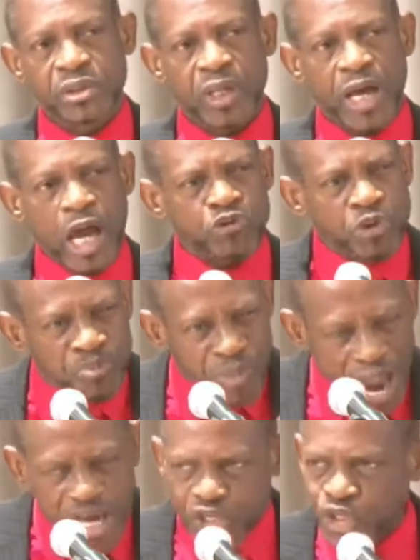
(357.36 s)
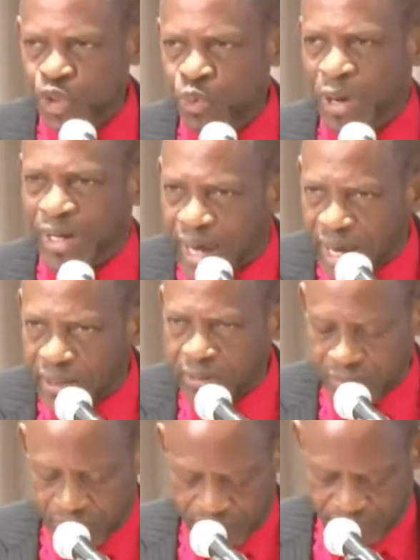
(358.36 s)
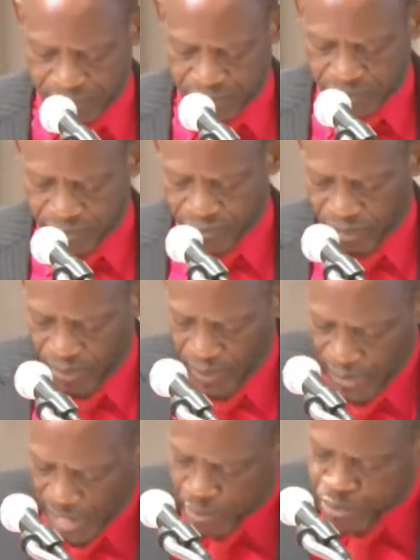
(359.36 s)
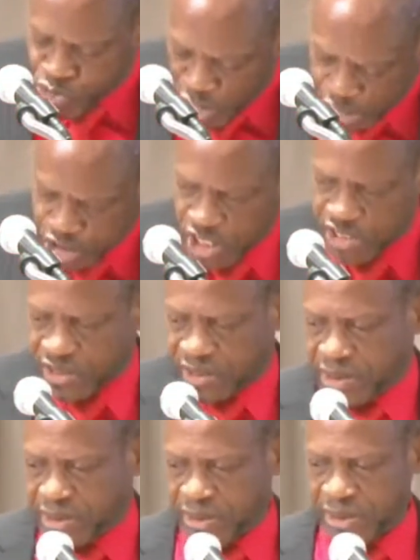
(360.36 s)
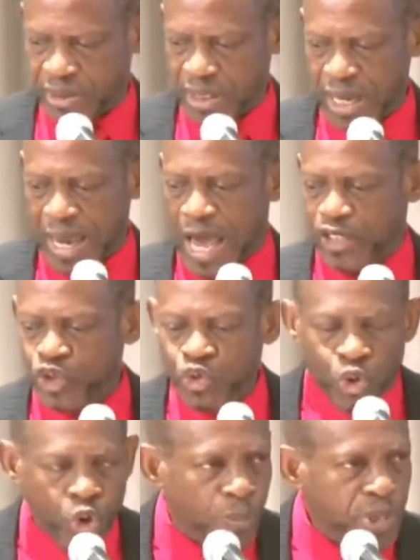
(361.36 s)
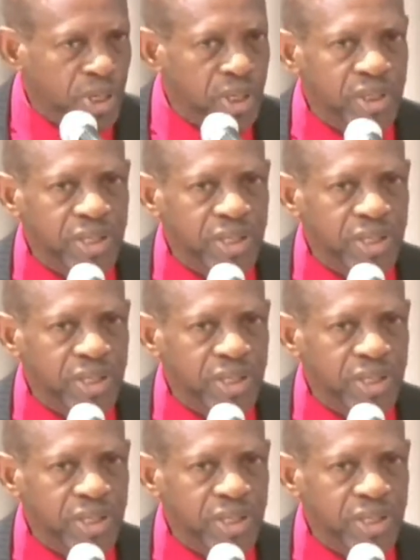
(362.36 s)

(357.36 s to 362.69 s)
I remind you again, a precious and noble